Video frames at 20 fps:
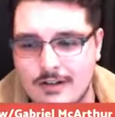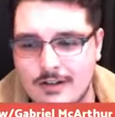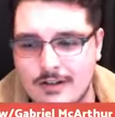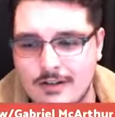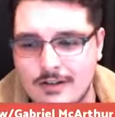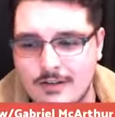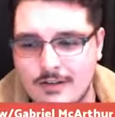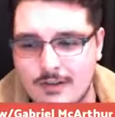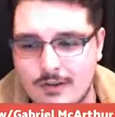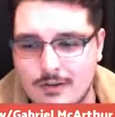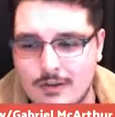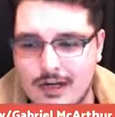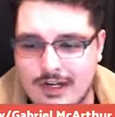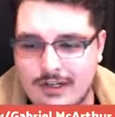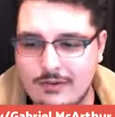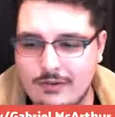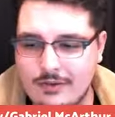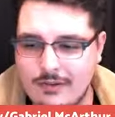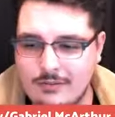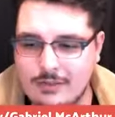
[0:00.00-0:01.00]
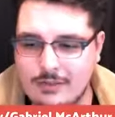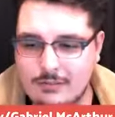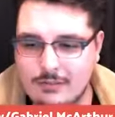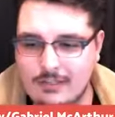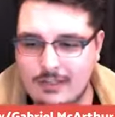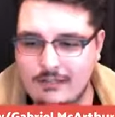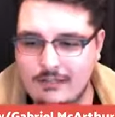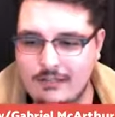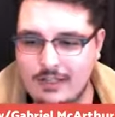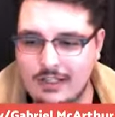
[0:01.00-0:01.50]
So I know that was a bit
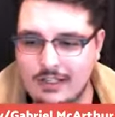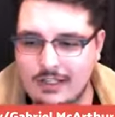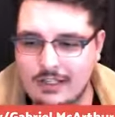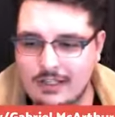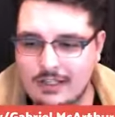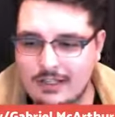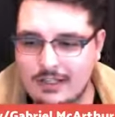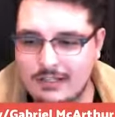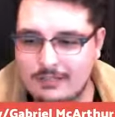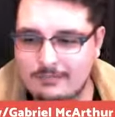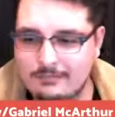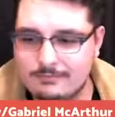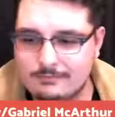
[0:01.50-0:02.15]
of a